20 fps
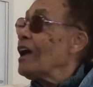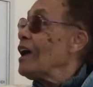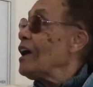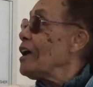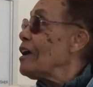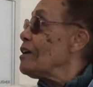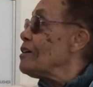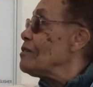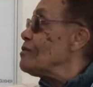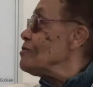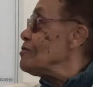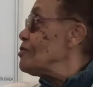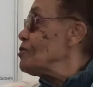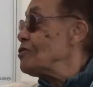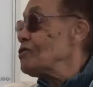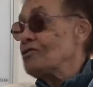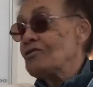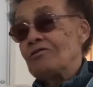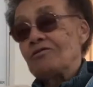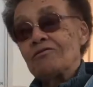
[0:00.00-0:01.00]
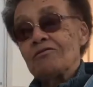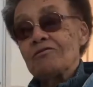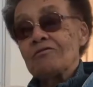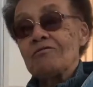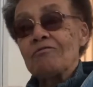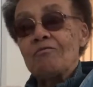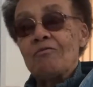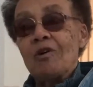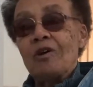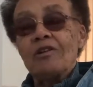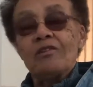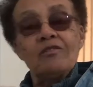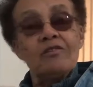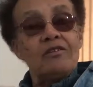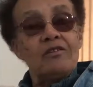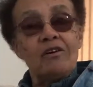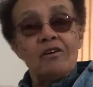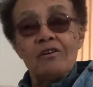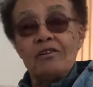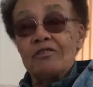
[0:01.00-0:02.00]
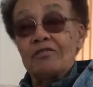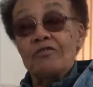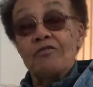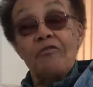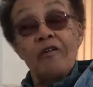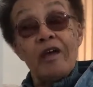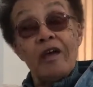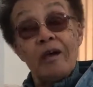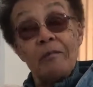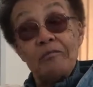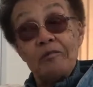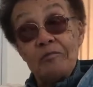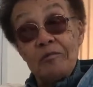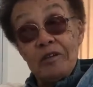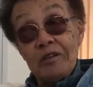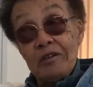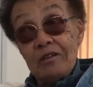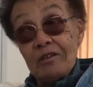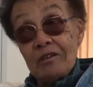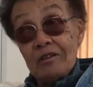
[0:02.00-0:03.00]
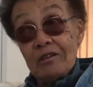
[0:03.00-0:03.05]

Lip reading: And one of the nuns grabbed me